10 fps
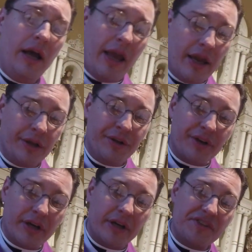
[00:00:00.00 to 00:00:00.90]
And
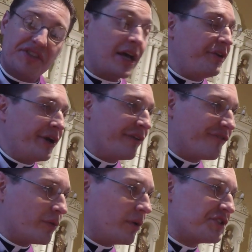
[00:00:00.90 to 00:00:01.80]
standing up
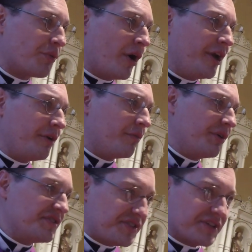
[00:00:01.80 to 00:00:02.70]
for what's right,
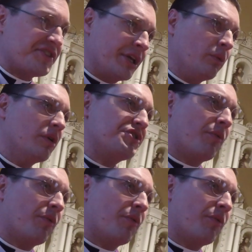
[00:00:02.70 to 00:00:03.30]
resisting what's